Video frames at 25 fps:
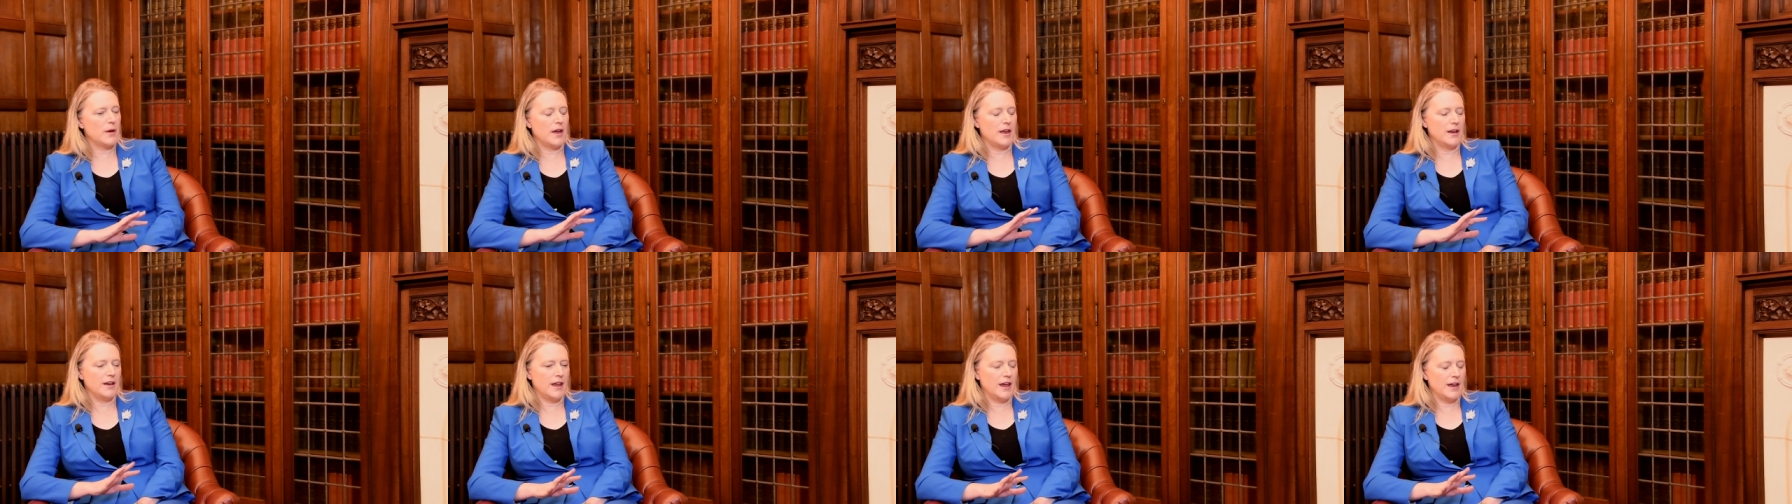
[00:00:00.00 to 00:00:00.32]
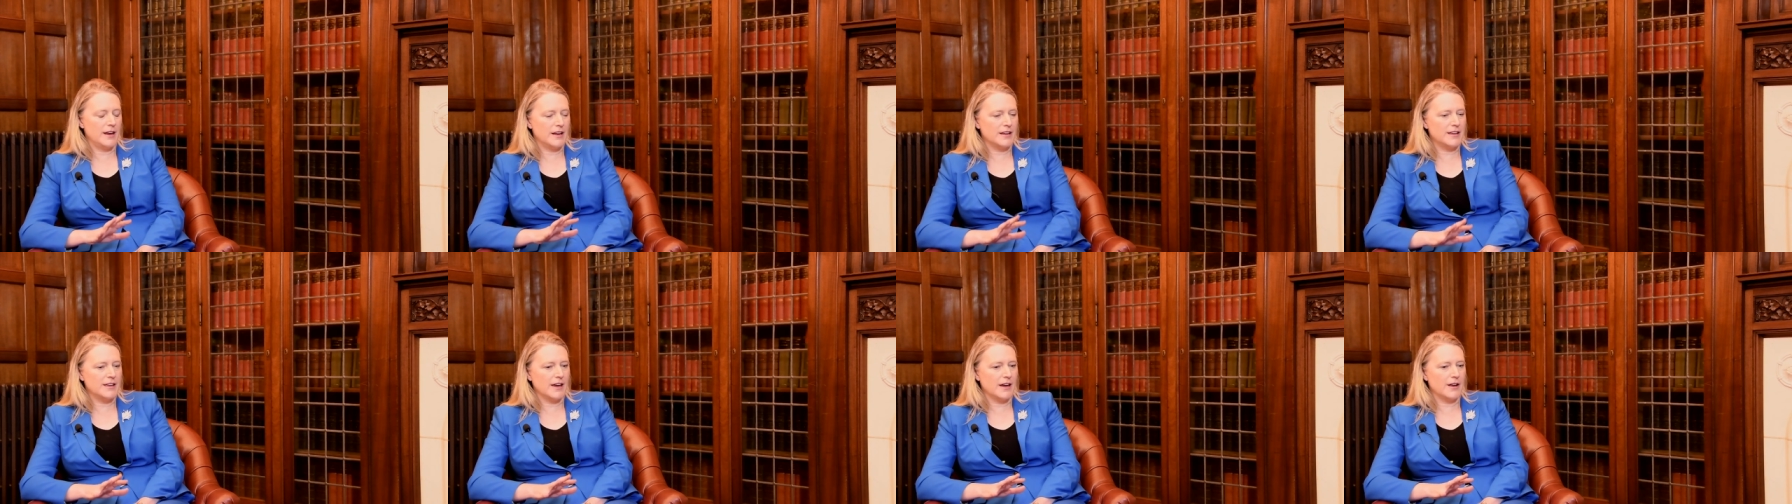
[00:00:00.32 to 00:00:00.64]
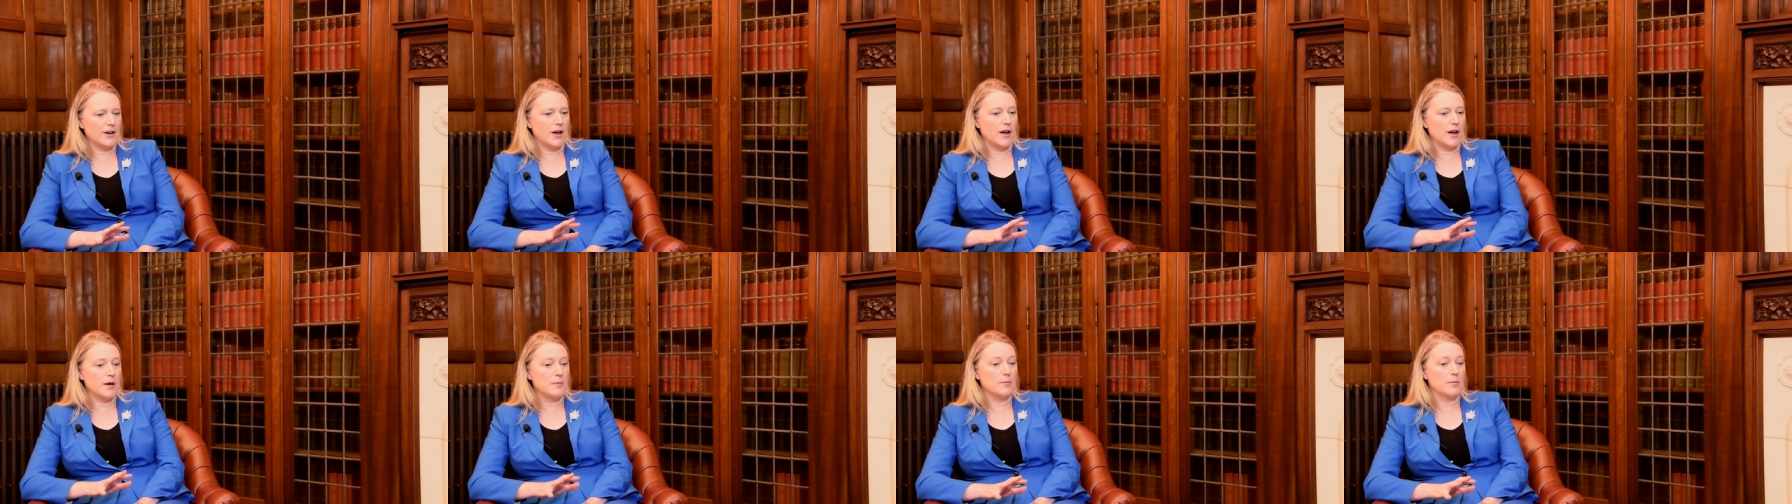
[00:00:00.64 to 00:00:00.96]
And and
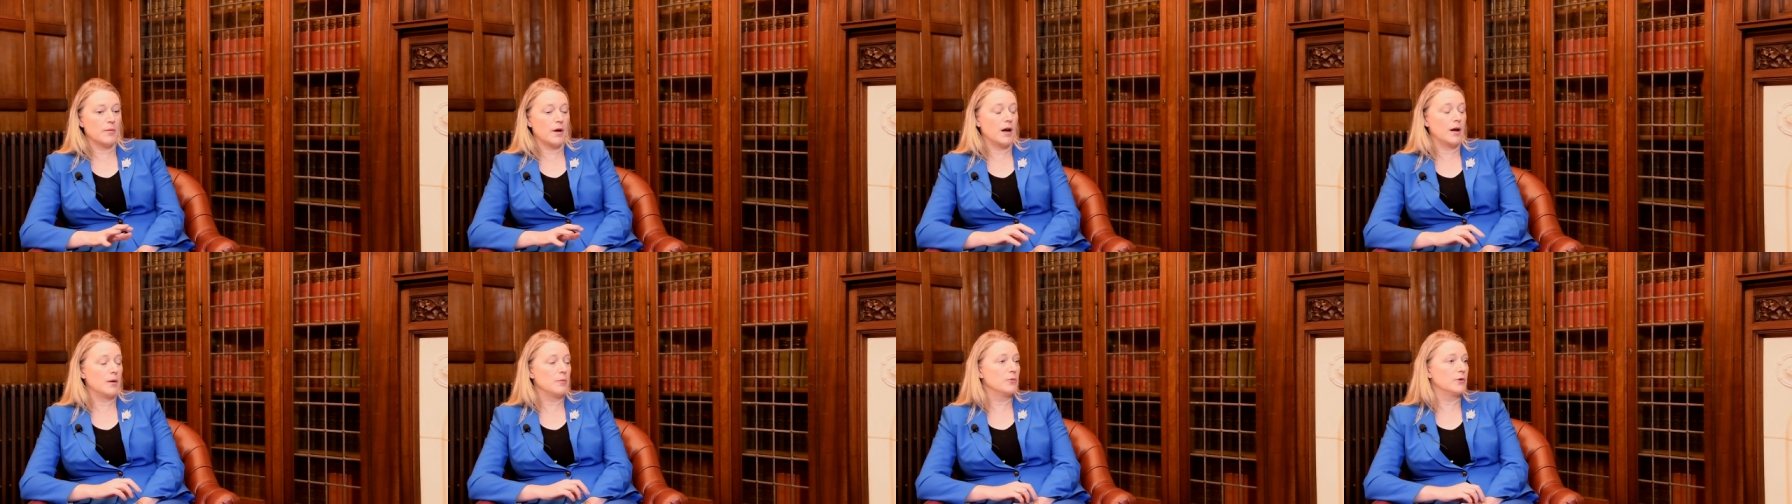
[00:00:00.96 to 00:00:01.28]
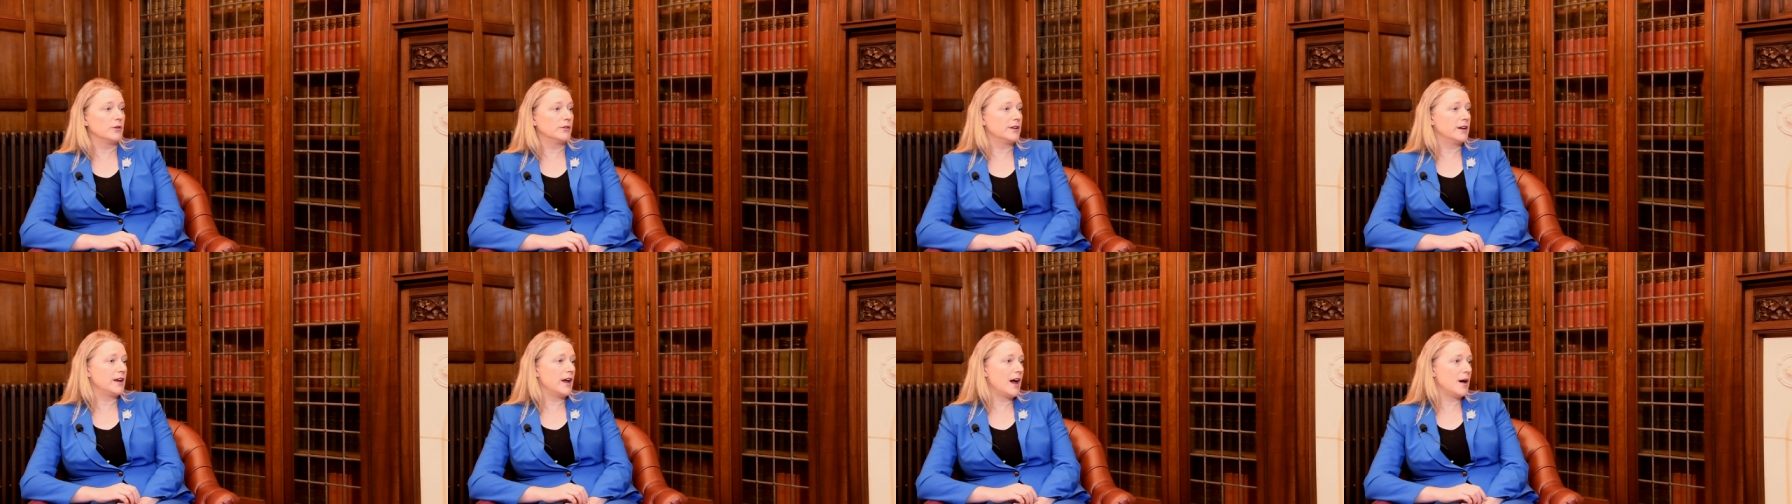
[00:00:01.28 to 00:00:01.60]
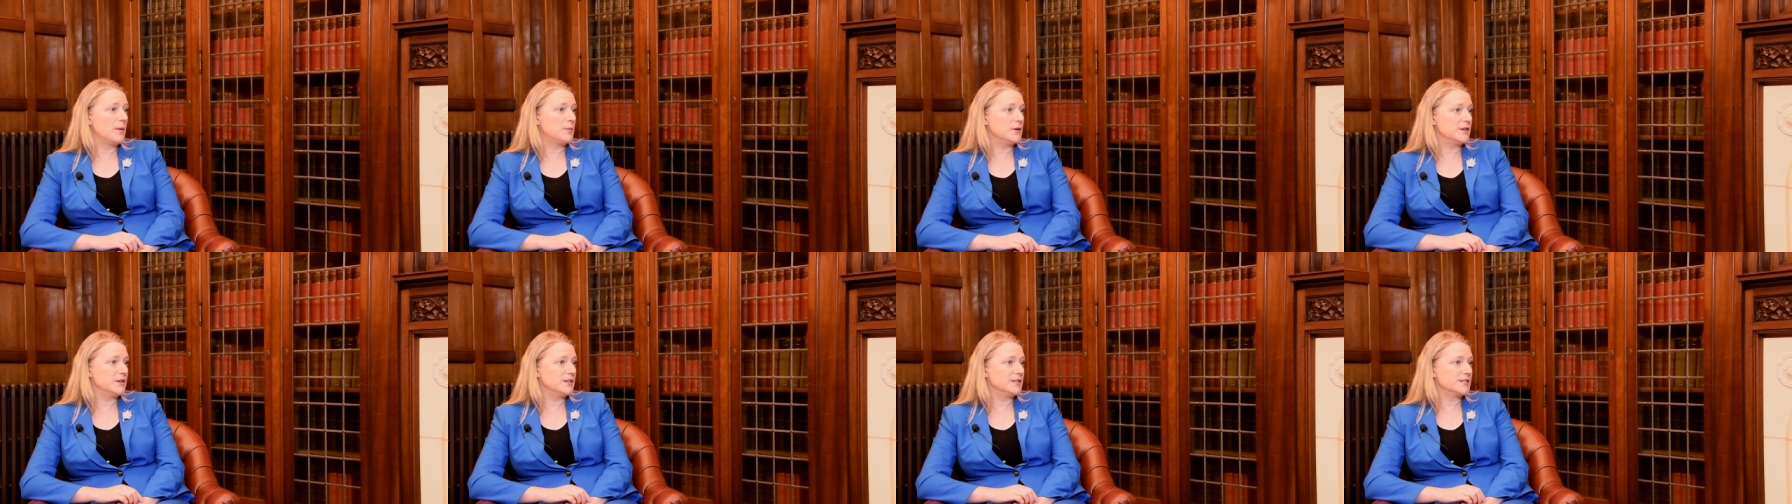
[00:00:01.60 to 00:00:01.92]
again, I'm I'm really
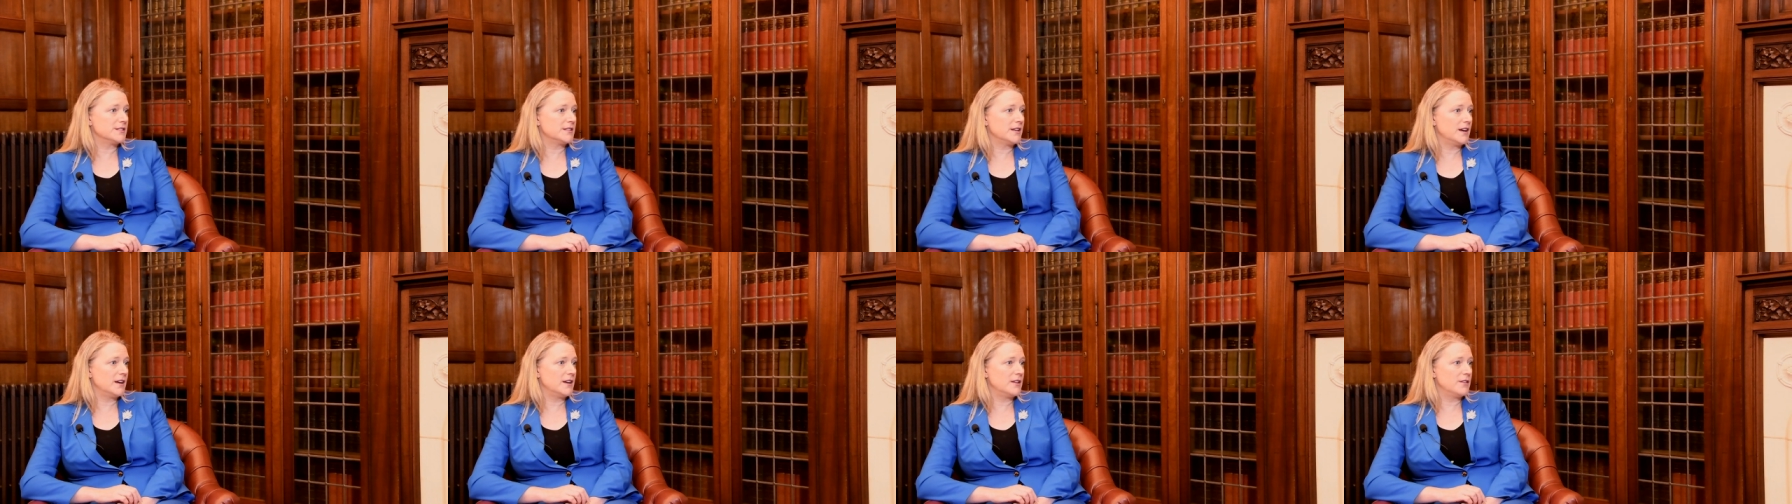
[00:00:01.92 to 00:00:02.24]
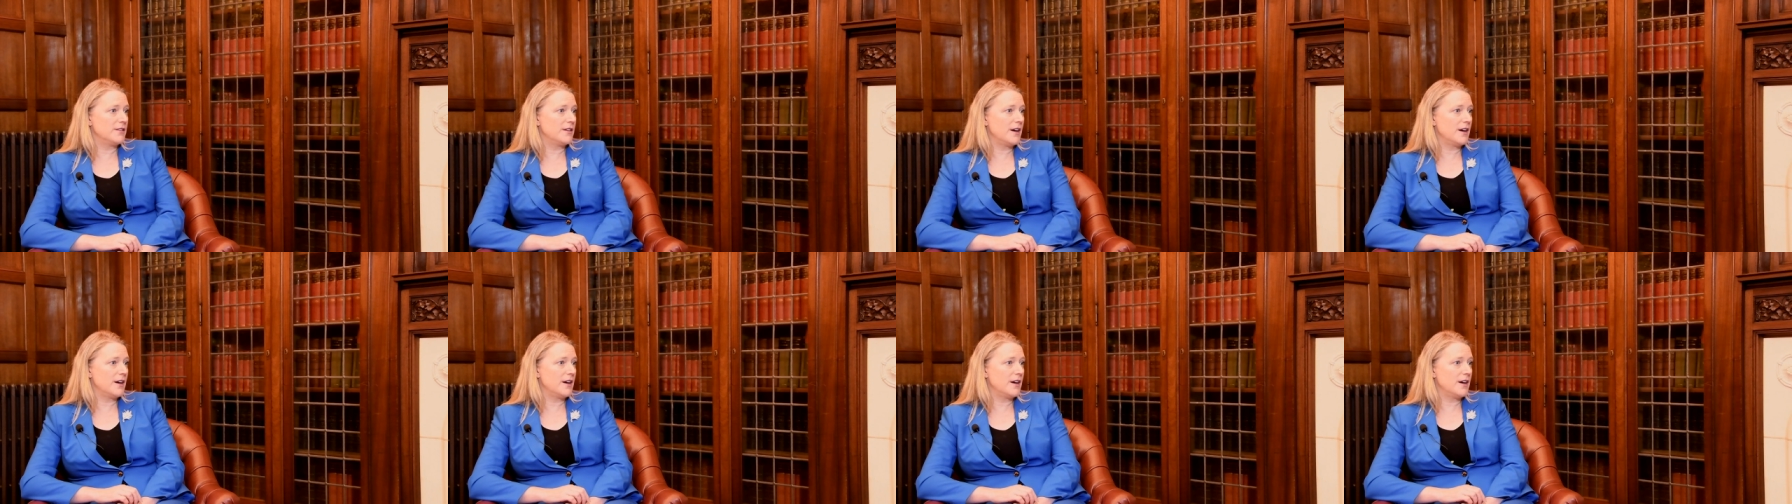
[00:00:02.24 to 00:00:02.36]
happy to say